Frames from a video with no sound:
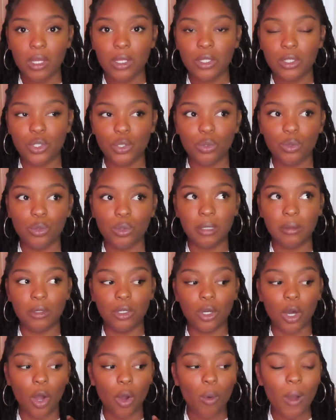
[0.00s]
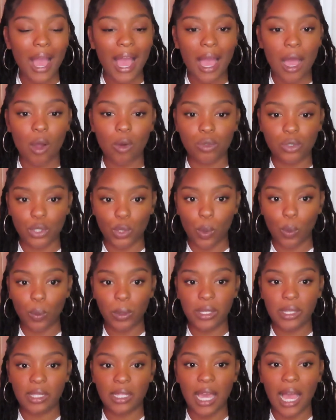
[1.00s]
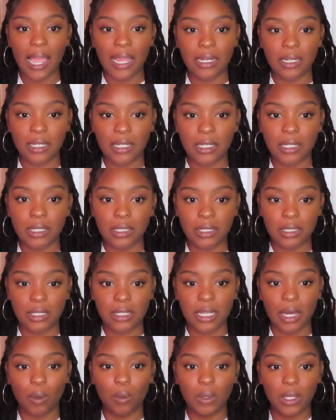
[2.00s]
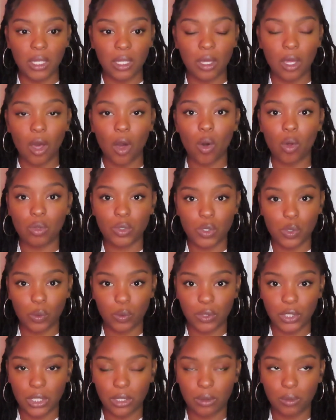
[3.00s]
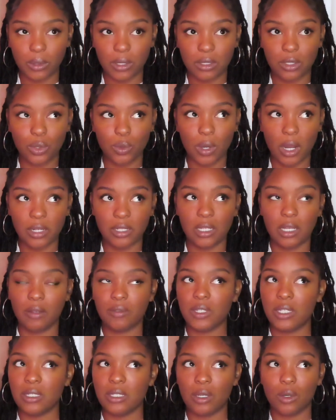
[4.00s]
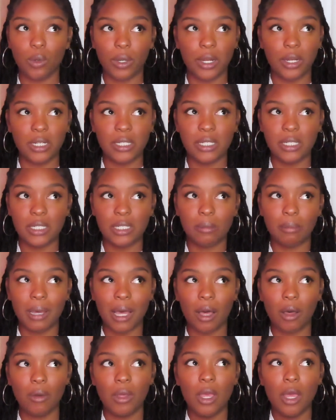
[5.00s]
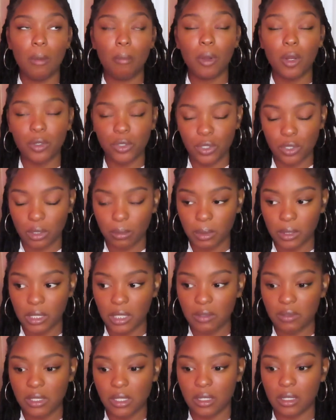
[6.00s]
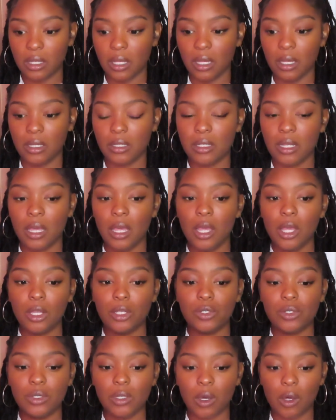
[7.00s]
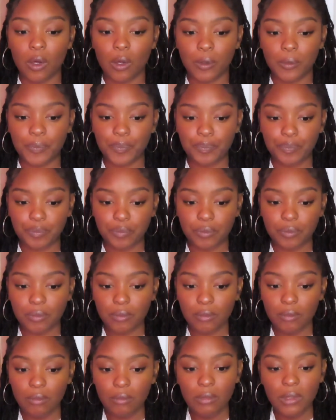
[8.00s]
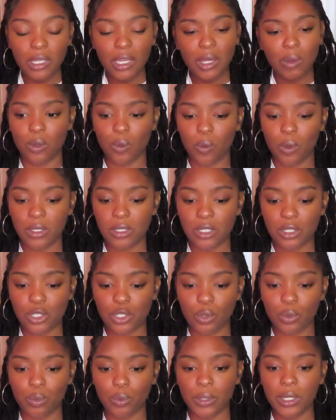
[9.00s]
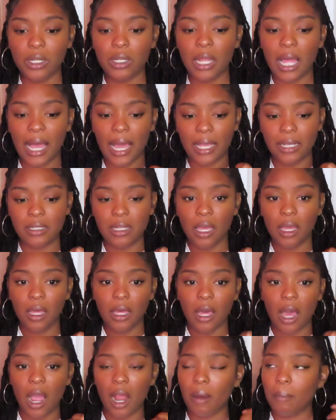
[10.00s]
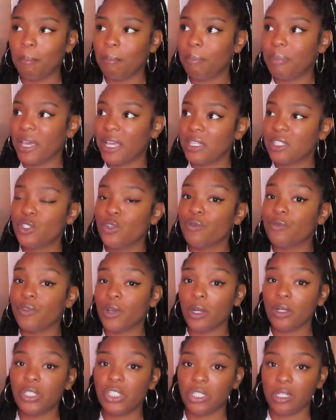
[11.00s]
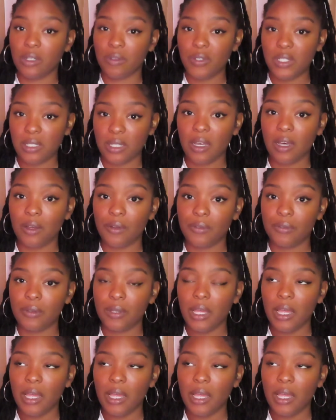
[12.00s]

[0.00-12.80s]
to go out with the ideas that we hold so dear to ourselves, because Aquarius is about personal beliefs and things. So it wants us to realize our best version of self.